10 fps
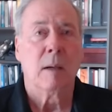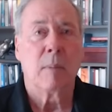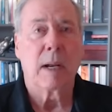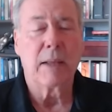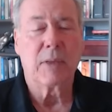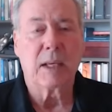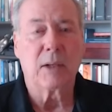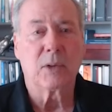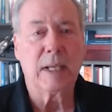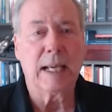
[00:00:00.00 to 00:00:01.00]
but I think
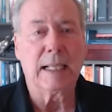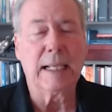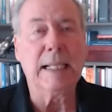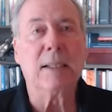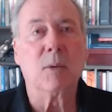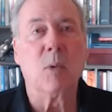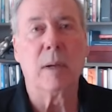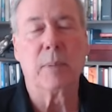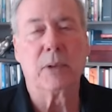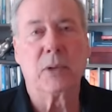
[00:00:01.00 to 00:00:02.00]
you'll see at least
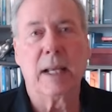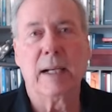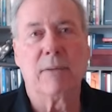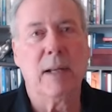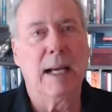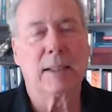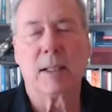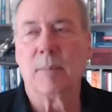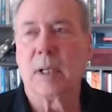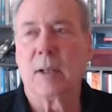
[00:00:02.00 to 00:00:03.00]
one percent, if not
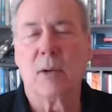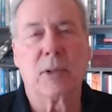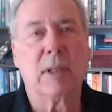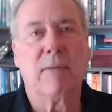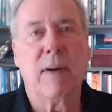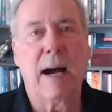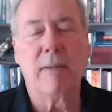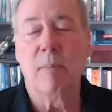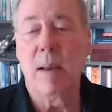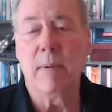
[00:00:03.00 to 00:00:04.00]
something closer to
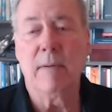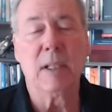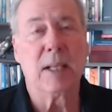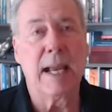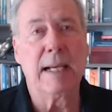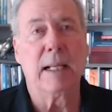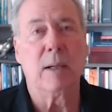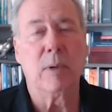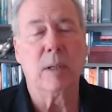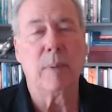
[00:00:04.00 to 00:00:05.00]
five, maybe even ten in a
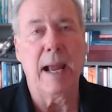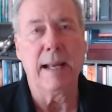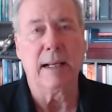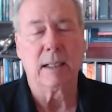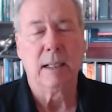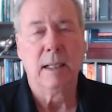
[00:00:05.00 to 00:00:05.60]
real panic.